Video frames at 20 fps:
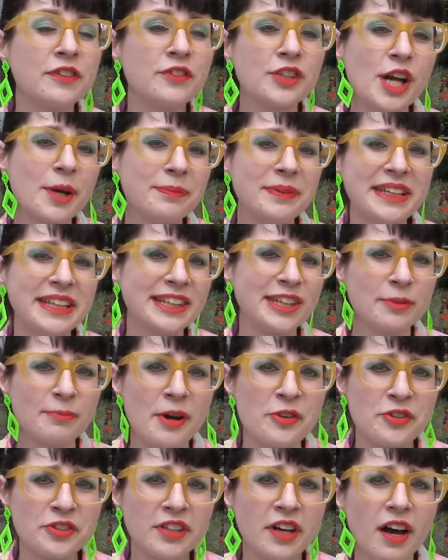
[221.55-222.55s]
Japanese is their
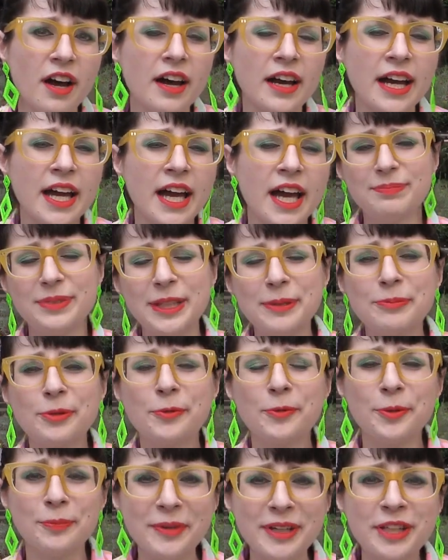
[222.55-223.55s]
mother tongue,
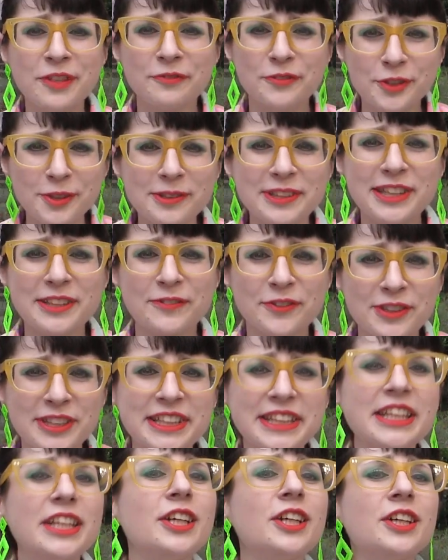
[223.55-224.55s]
people will be confused the
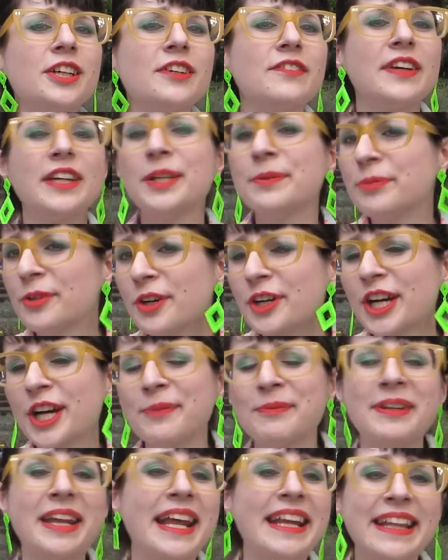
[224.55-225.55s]
first year of any
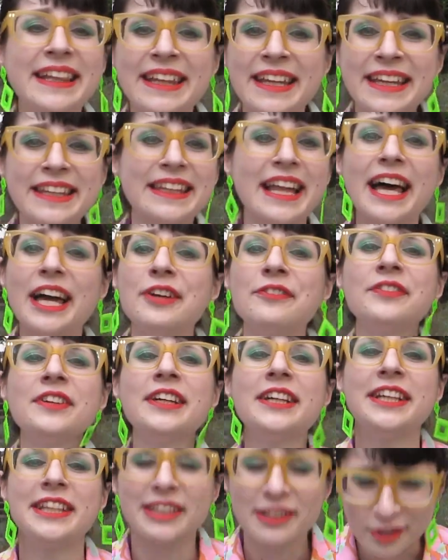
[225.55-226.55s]
program and anything in life.
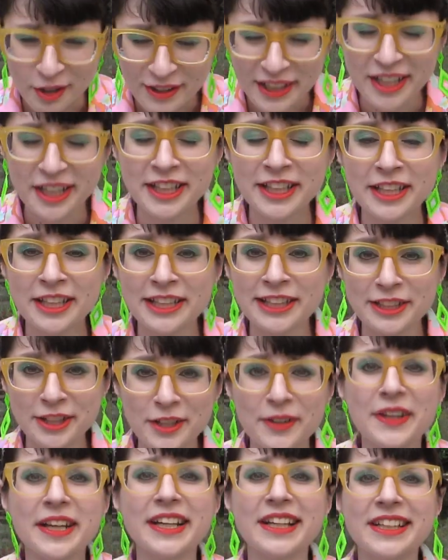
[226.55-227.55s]
So don't get
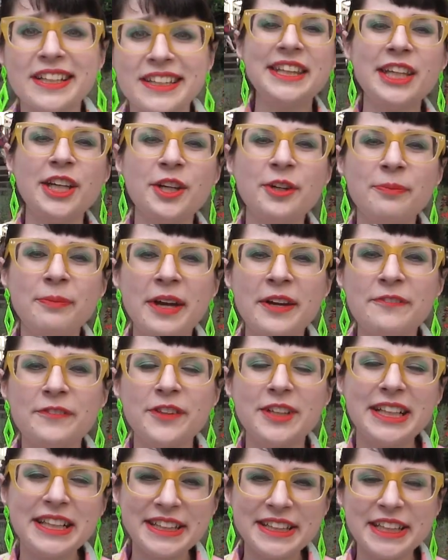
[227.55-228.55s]
discouraged. So my
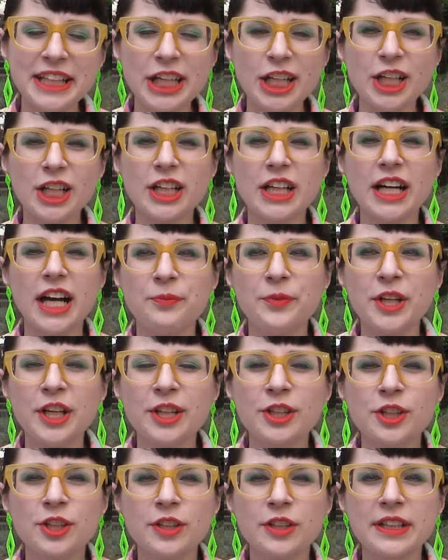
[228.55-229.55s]
first year,
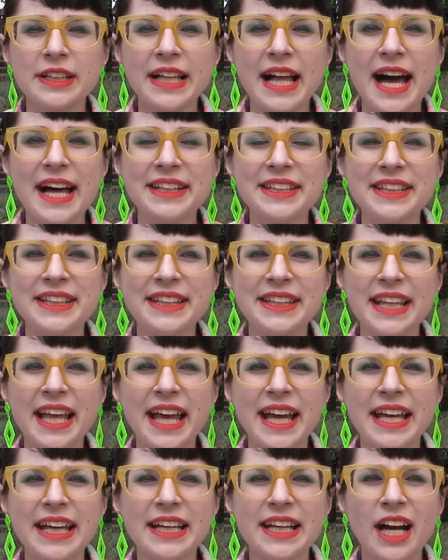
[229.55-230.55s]
we took classes
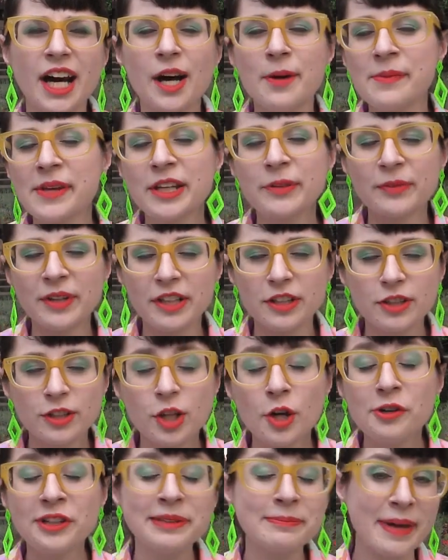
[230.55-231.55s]
like,
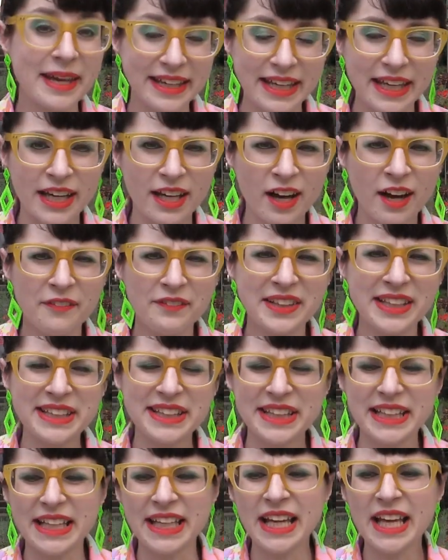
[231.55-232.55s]
clothes making,
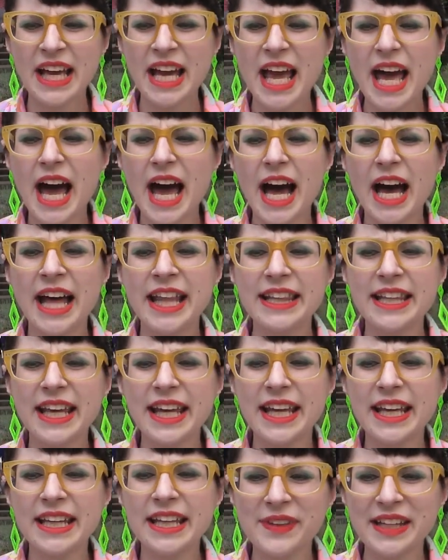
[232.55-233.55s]
obviously, and
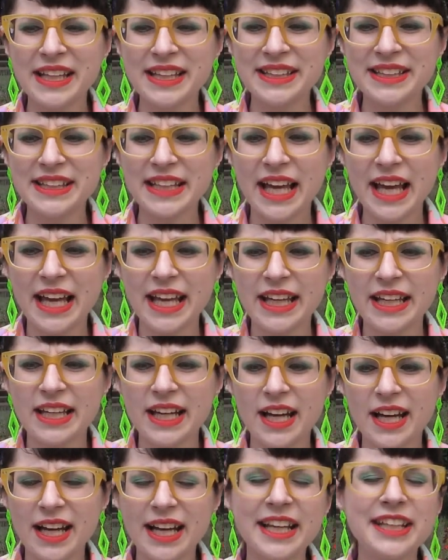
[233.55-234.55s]
then things like
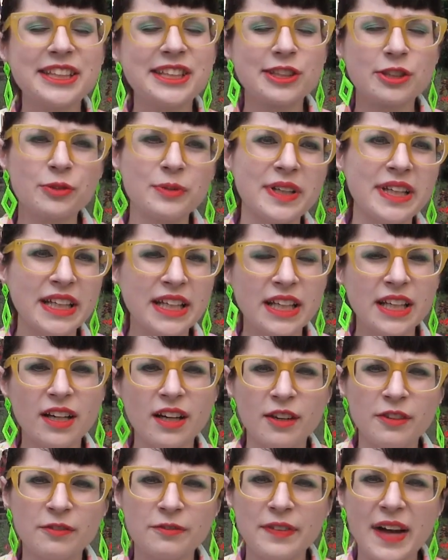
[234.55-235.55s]
history
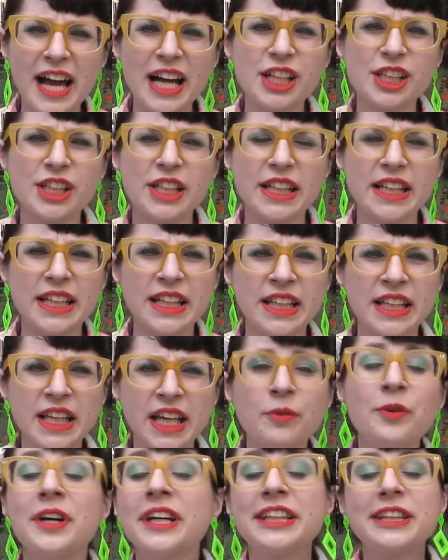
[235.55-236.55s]
of fashion,
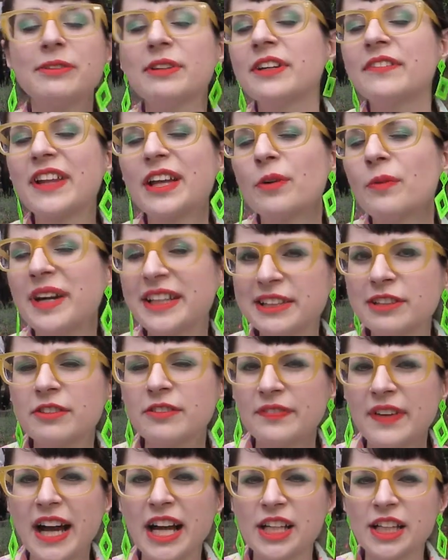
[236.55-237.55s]
history of like
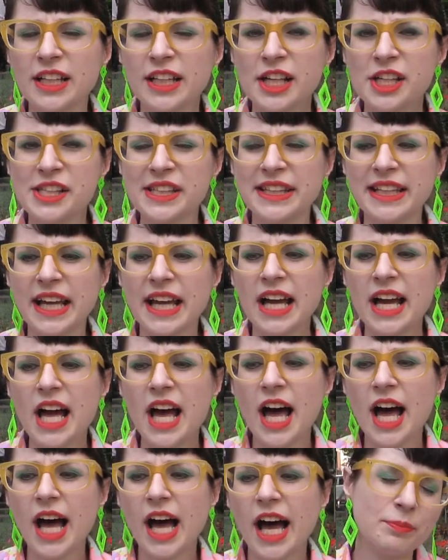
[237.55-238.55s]
Western fashion, I should say,
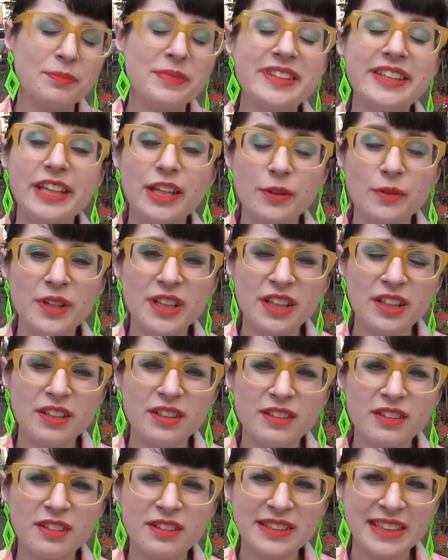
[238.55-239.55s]

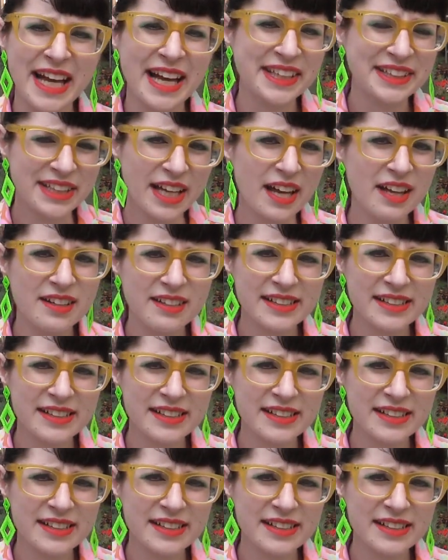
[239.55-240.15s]
material, textile